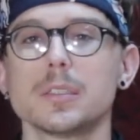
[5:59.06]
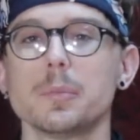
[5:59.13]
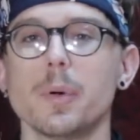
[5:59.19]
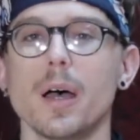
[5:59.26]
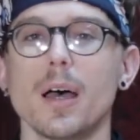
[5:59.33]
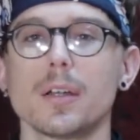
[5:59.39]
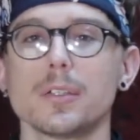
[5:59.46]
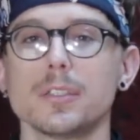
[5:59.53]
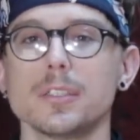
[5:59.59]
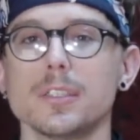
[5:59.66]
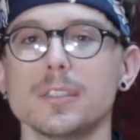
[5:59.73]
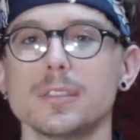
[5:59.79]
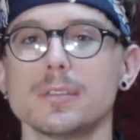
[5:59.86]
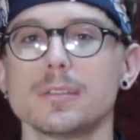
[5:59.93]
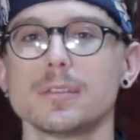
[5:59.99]
the
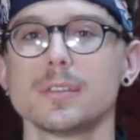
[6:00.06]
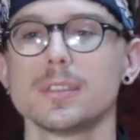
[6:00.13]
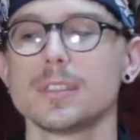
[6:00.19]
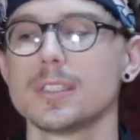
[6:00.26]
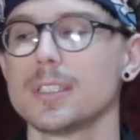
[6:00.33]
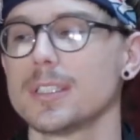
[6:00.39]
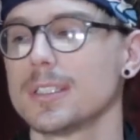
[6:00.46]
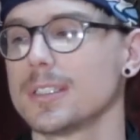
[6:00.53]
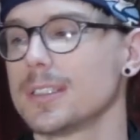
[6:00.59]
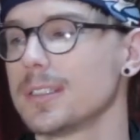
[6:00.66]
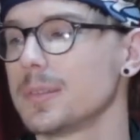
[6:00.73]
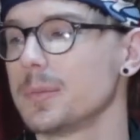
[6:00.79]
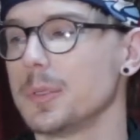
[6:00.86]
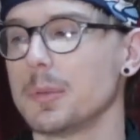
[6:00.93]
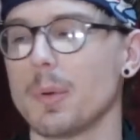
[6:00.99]
bottle,
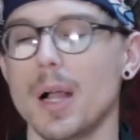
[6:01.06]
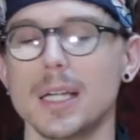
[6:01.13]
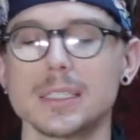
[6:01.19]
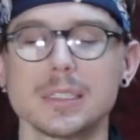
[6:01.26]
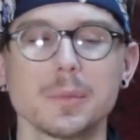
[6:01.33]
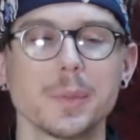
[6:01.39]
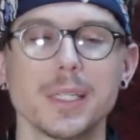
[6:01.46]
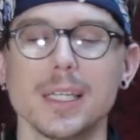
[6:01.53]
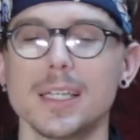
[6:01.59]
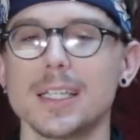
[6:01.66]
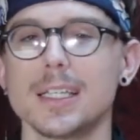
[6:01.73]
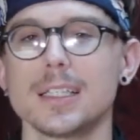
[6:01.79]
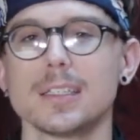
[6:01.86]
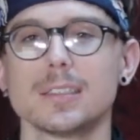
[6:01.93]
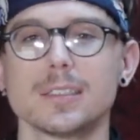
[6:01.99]
we watched the
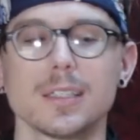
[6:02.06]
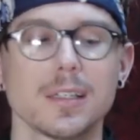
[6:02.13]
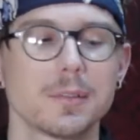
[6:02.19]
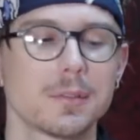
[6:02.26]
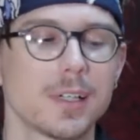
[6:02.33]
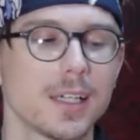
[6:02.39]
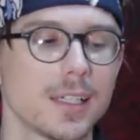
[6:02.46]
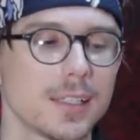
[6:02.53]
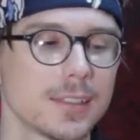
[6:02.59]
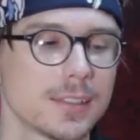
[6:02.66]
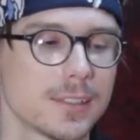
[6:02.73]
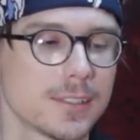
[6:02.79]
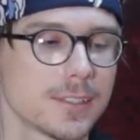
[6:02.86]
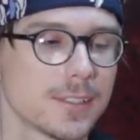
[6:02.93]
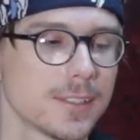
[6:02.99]
beginning of the sunrise,